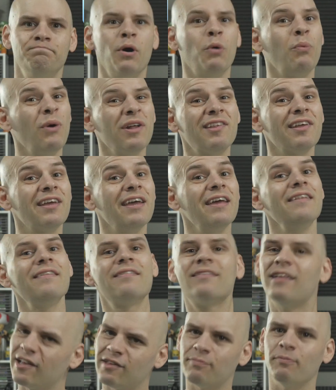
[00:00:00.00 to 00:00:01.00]
But once again,
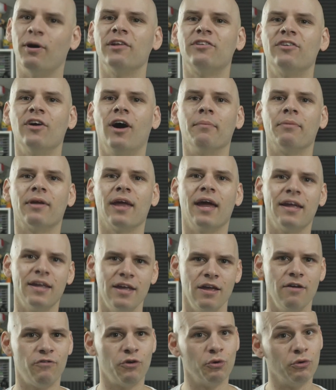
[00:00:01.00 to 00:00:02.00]
that's my time, gang.
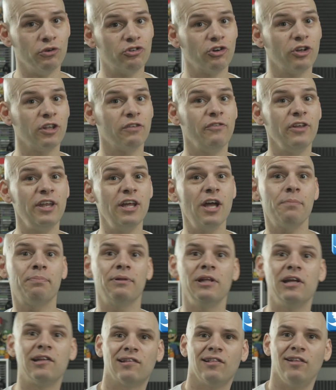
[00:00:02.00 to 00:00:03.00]
If you enjoyed the video,
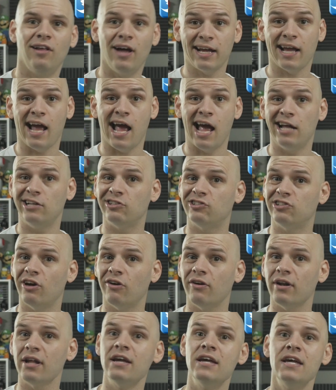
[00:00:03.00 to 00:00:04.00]
please like and
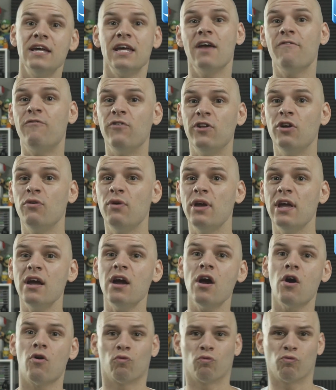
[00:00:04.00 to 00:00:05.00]
share it. If you're new
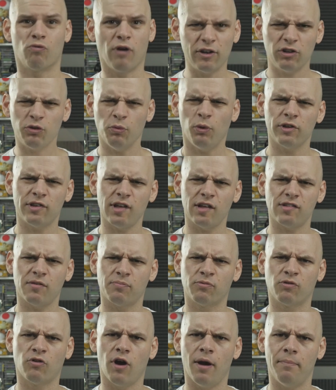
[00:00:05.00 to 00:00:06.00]
here, run towards that
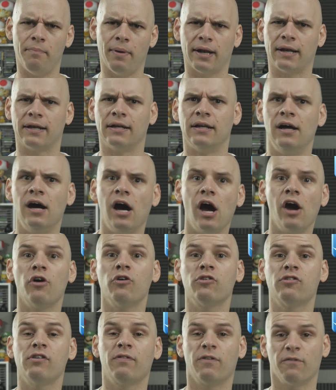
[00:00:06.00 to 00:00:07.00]
subscribe button. I
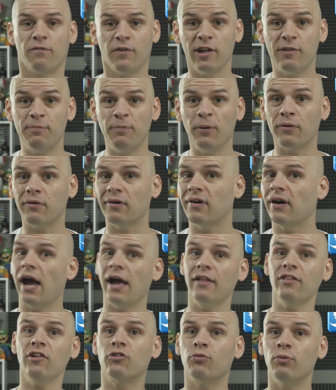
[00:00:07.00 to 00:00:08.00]
also have the Facebook
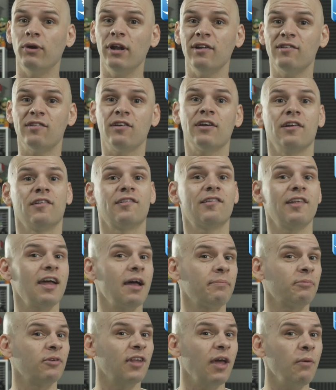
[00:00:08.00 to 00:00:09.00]
and the Twitter so you can stay
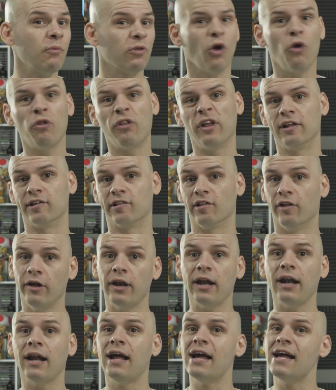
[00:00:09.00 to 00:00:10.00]
up to date with all things
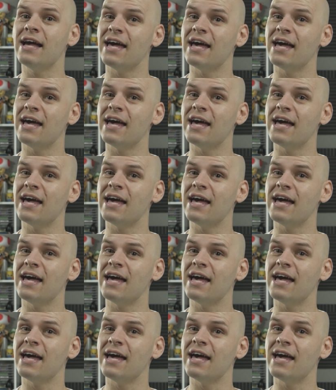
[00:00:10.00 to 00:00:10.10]
learning.